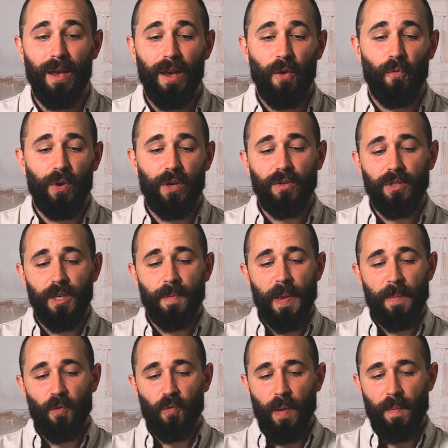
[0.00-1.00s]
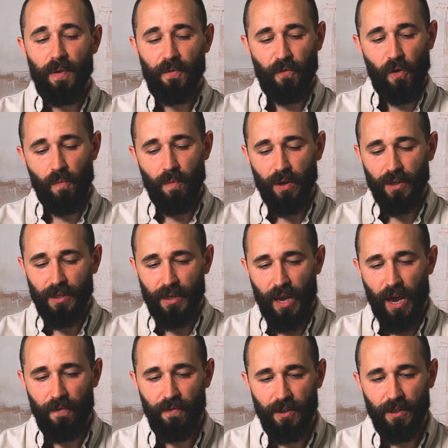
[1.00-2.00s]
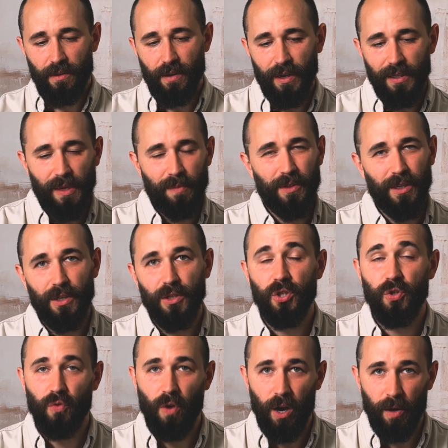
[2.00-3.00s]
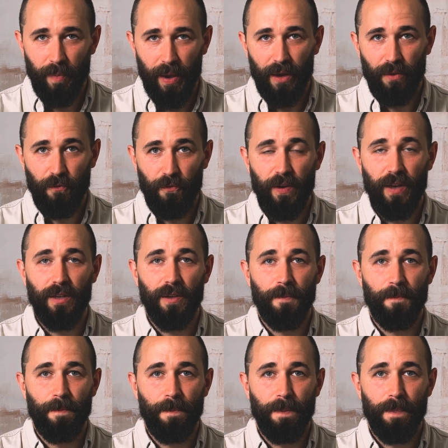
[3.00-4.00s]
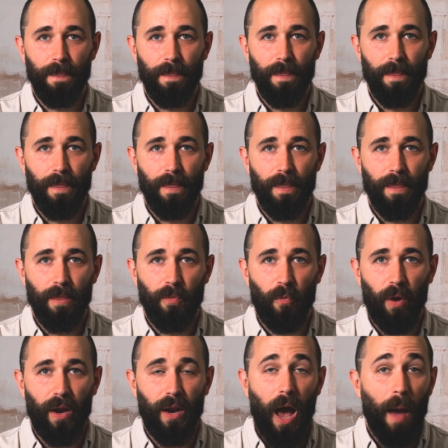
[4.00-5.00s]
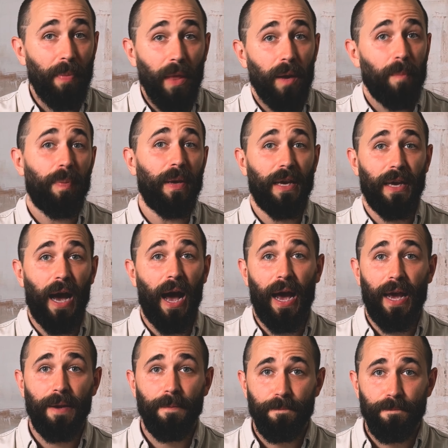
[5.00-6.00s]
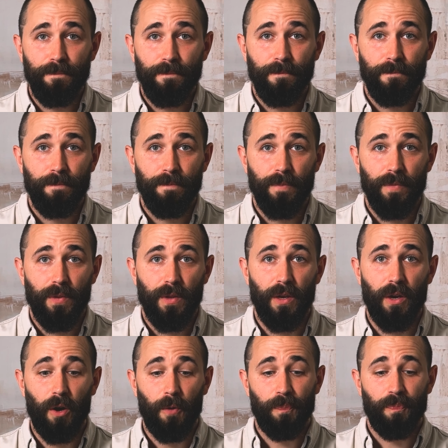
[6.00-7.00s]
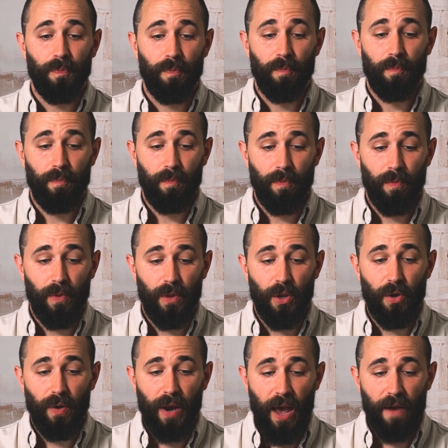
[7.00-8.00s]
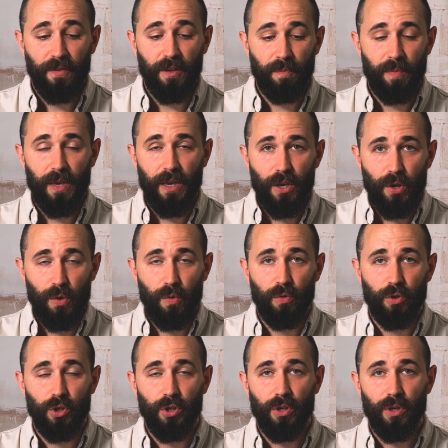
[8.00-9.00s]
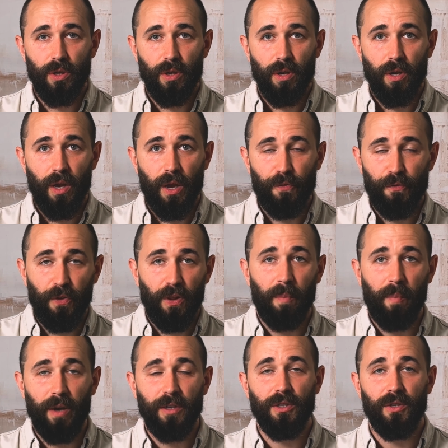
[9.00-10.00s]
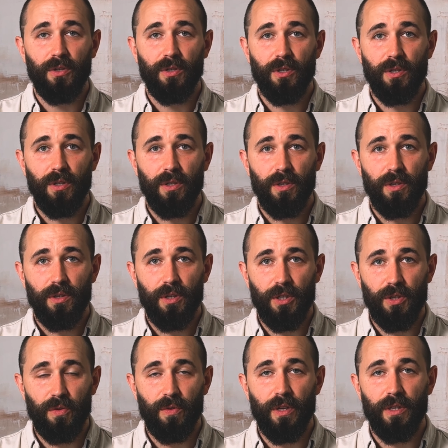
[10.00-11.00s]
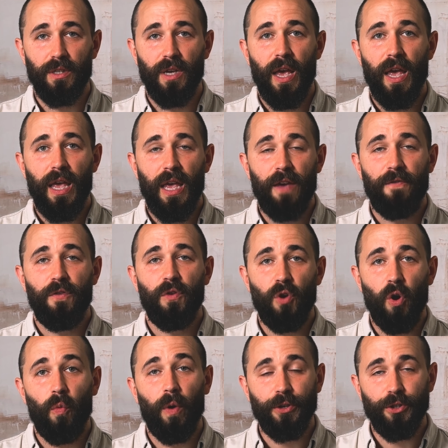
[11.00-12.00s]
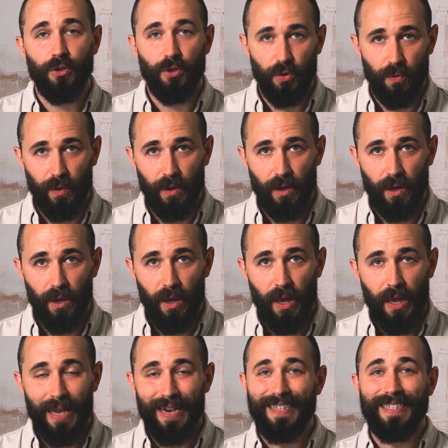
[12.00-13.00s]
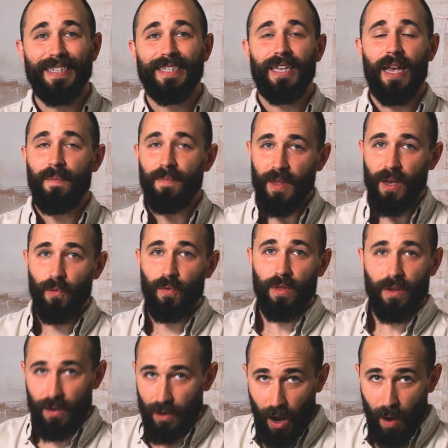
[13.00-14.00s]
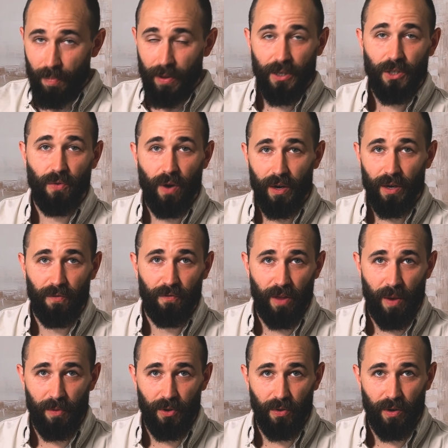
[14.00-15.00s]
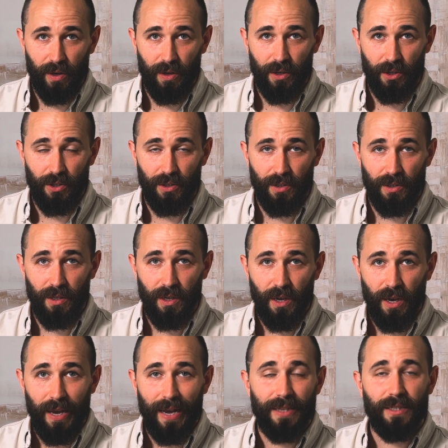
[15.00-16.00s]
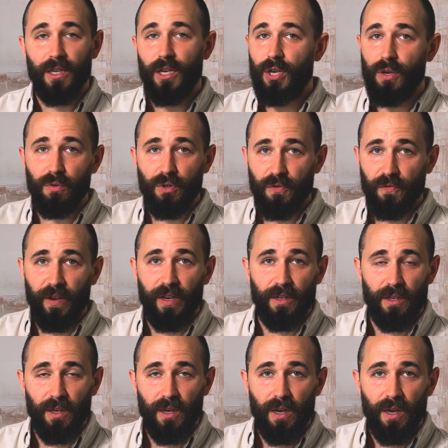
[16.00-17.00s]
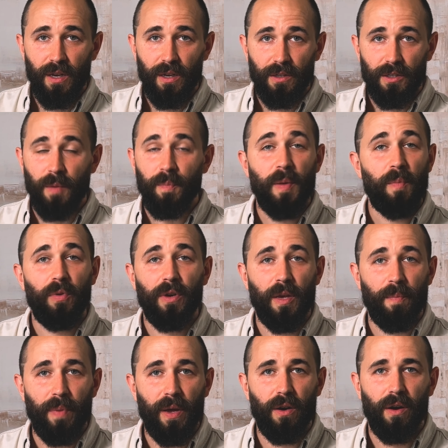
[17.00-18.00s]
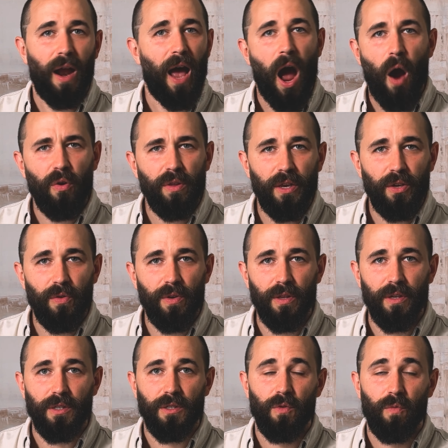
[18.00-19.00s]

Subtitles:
When you see people ripping phone books in half, it's a lot of times like a strongman feat, right? I'm not a big guy, you know? You don't have to be huge and full of muscles to do this if you know what you're doing. And it's the same thing with complex chronic inflammatory conditions. It's a huge feat. Some people get better. How are they doing this?